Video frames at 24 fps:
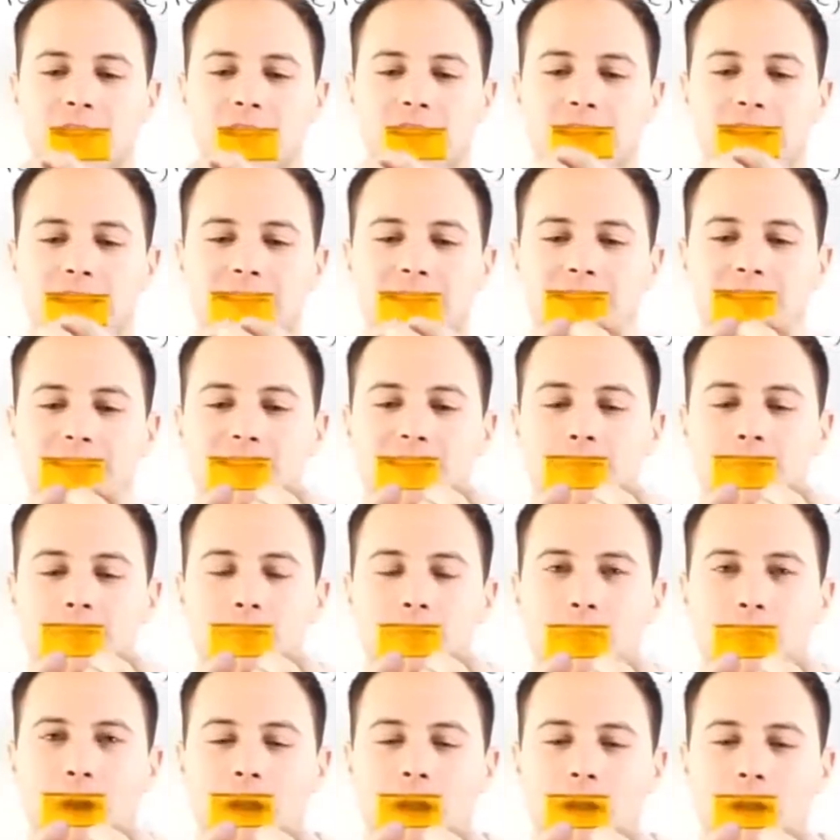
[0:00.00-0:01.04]
this
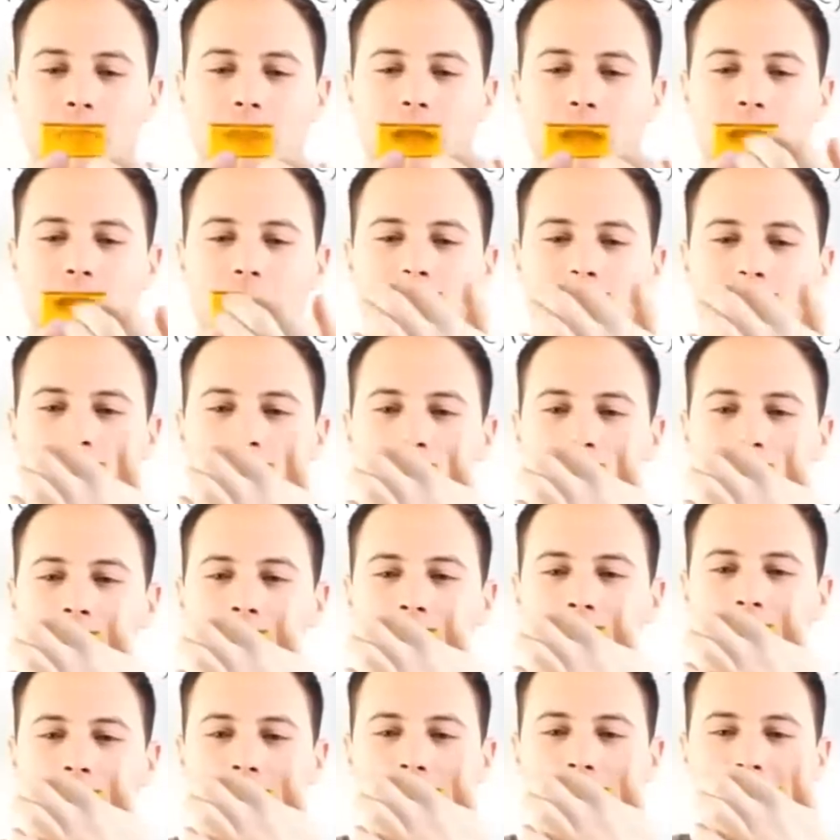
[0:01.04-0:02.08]
bottom line
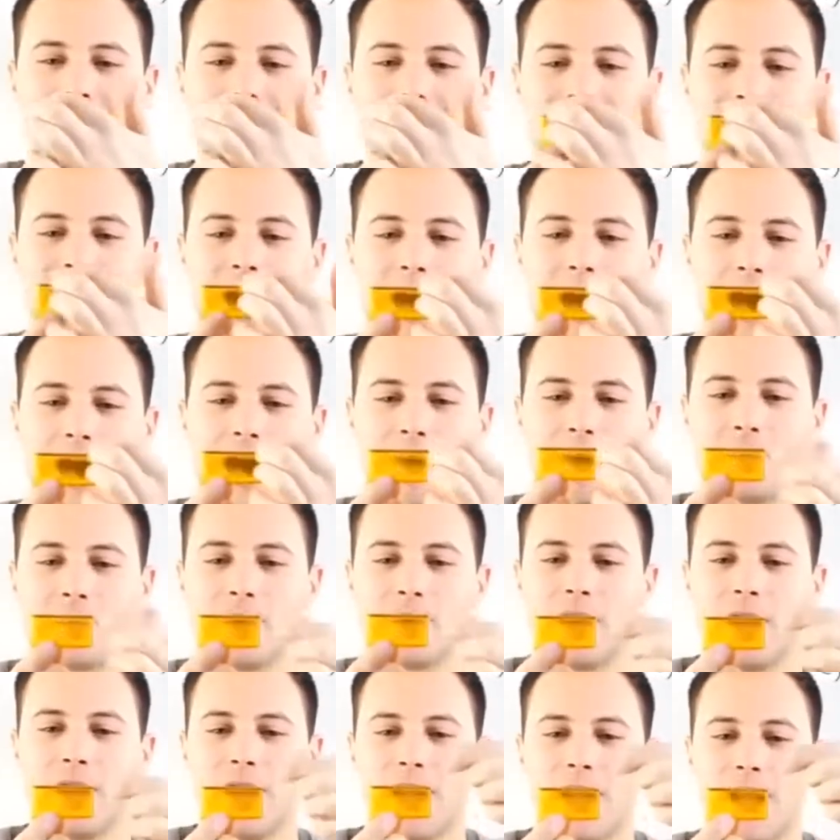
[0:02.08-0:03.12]
and that top,